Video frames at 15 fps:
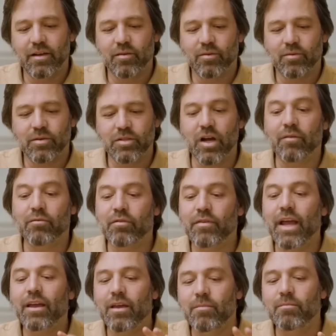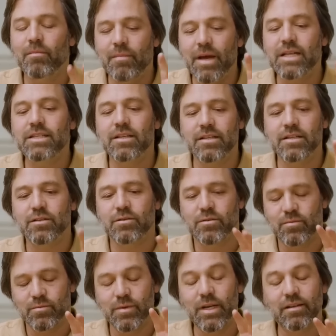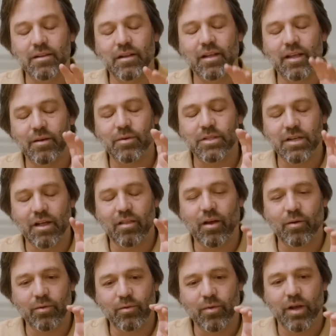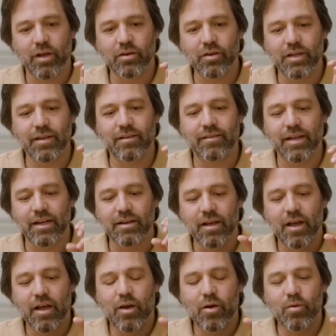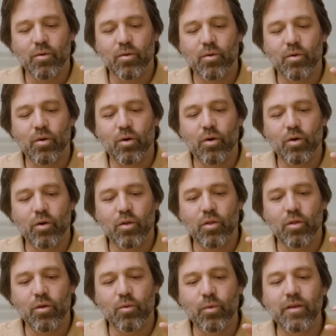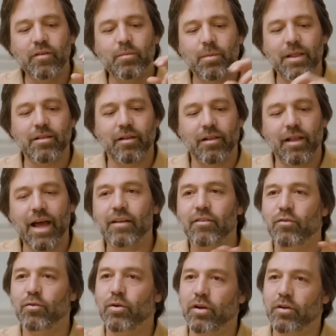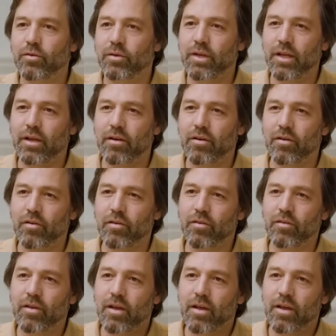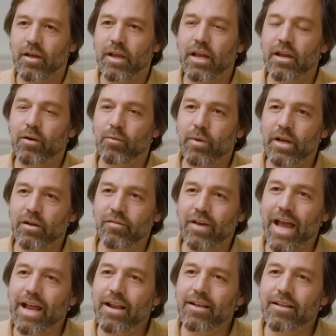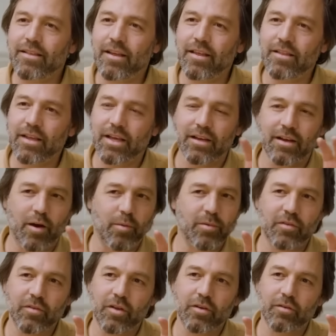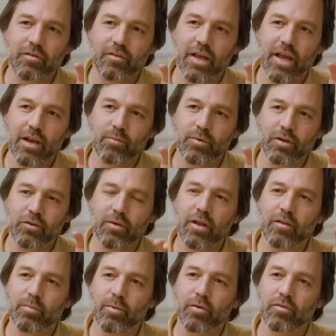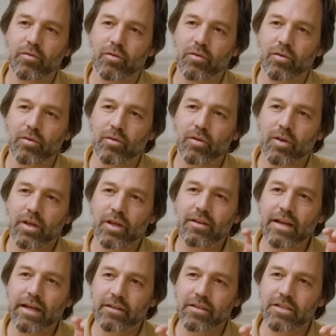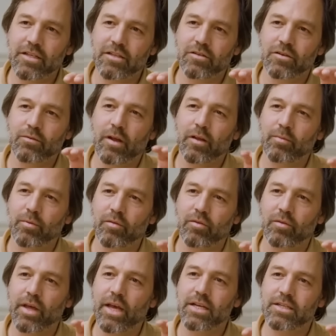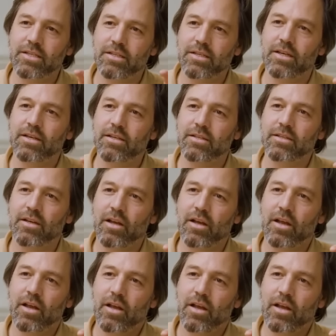you know, John Vervaeke mentioned this recently, which I thought was very good. He said, we spent the last two hundred years getting rid of anything that can help us understand what transpersonal intelligence or transpersonal agency is.